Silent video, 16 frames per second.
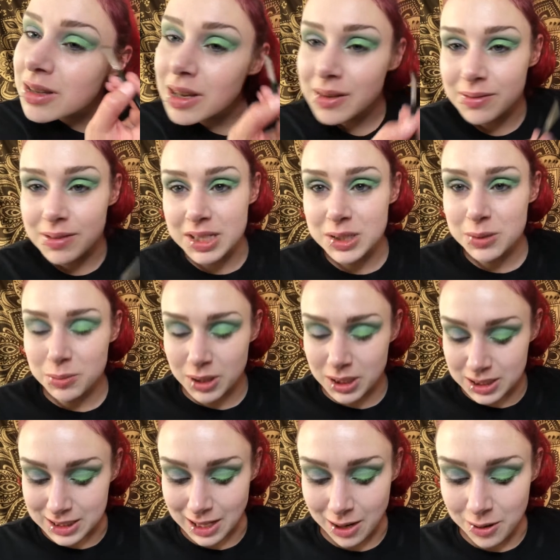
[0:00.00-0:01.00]
If this
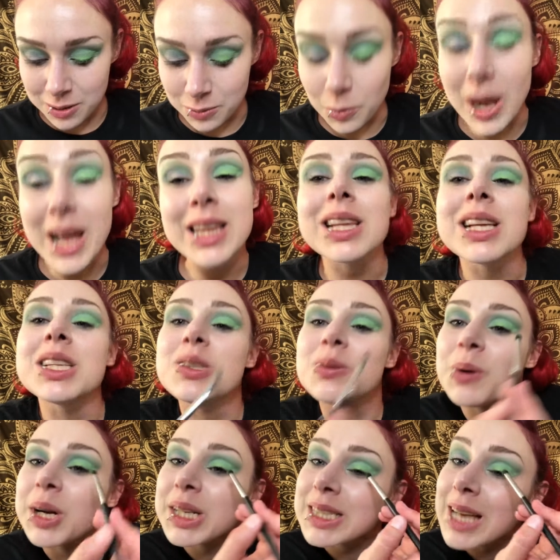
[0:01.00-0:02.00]
works out, when this
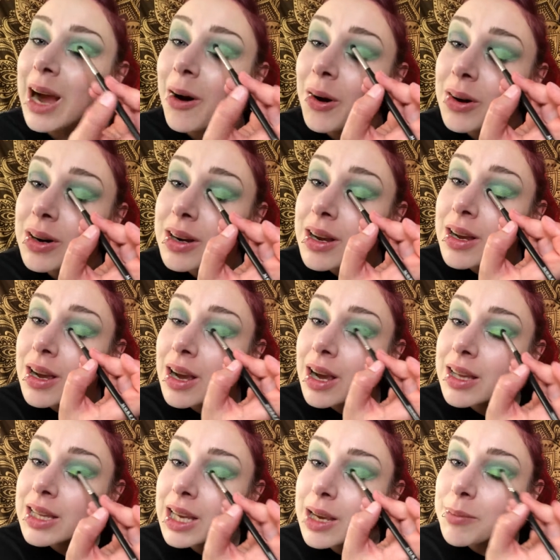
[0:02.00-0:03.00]
works out,
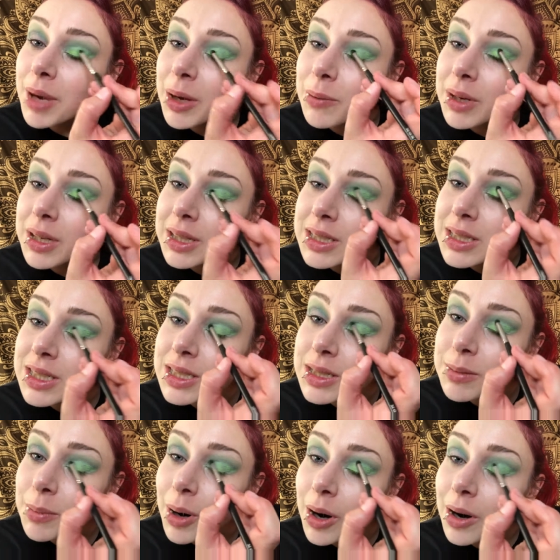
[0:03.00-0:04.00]
I think I might wear this
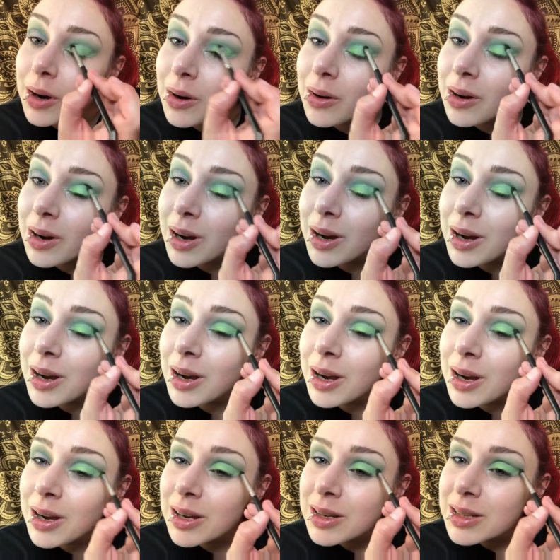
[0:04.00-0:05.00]
tomorrow.
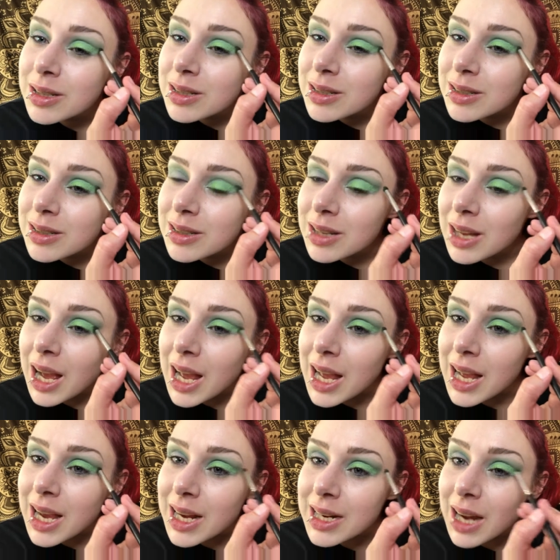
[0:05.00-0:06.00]

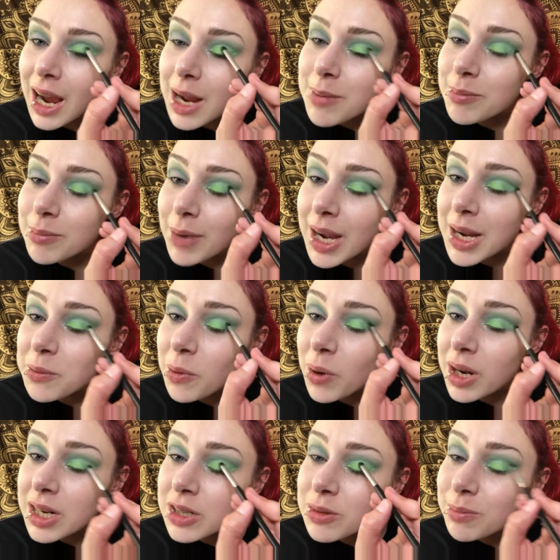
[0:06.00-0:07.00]
And I might
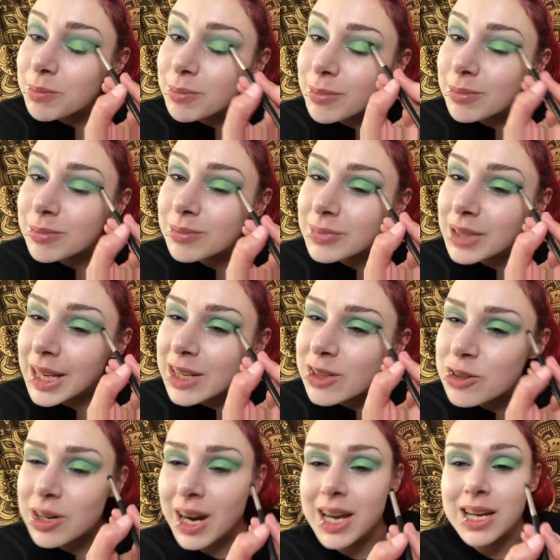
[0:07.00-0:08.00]
want to like
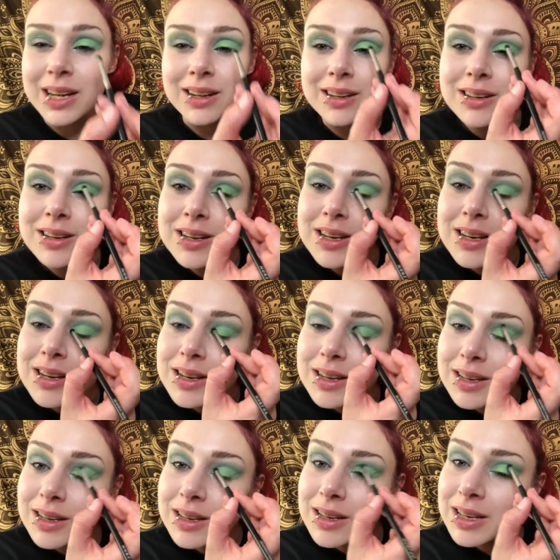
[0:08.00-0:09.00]
try and
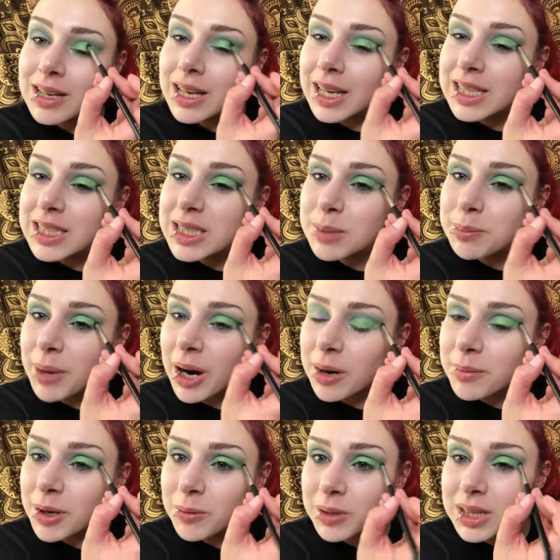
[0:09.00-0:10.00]

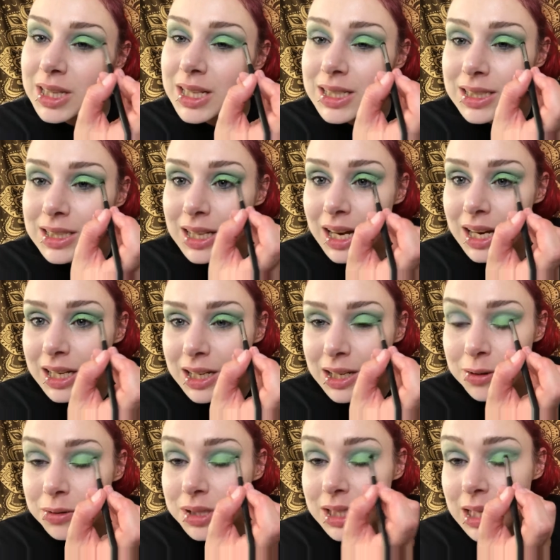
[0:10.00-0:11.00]
experiment with this and
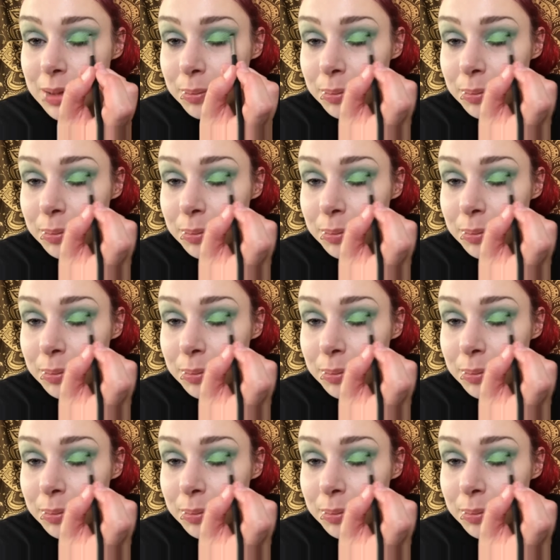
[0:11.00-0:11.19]
use the